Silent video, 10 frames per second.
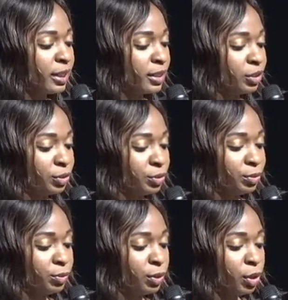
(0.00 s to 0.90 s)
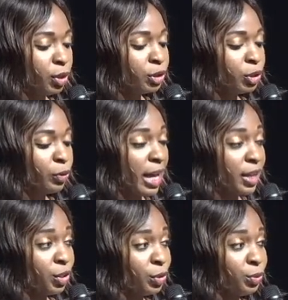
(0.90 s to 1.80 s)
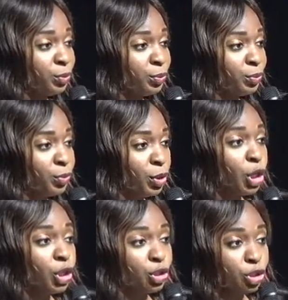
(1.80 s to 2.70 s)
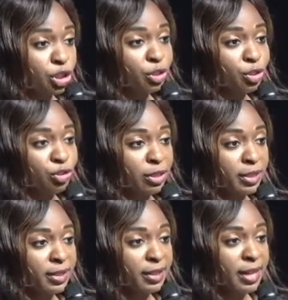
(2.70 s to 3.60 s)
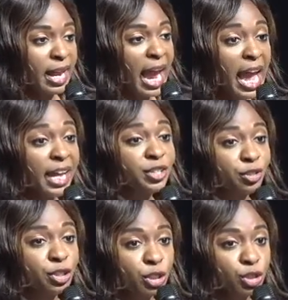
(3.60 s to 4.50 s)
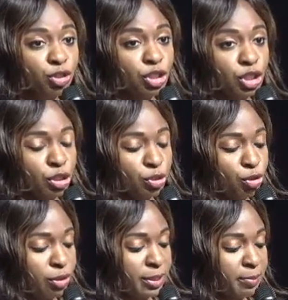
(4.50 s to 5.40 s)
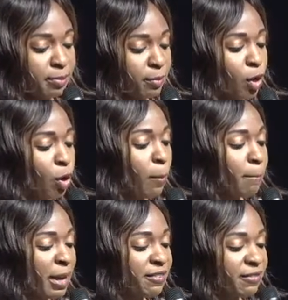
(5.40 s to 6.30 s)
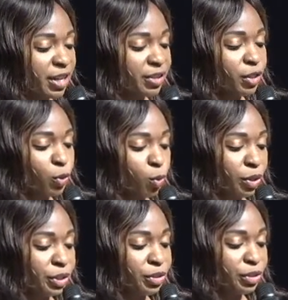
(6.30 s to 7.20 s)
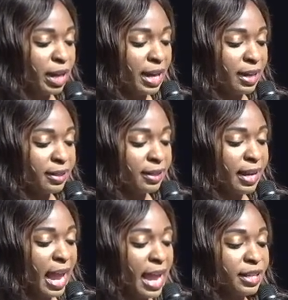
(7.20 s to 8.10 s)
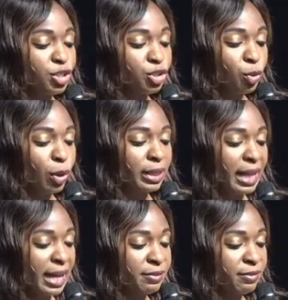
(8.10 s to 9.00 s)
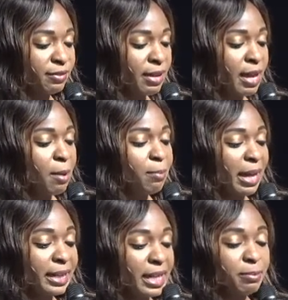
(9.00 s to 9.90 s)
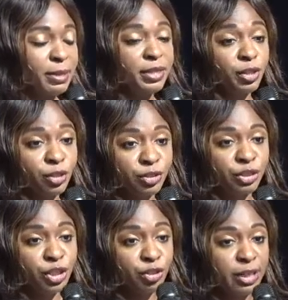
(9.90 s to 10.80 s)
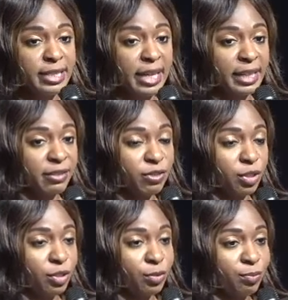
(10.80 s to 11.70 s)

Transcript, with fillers: into, so that you, your children, and your children's children may fear the Lord your God and enjoy life by keeping the decrees I give to you.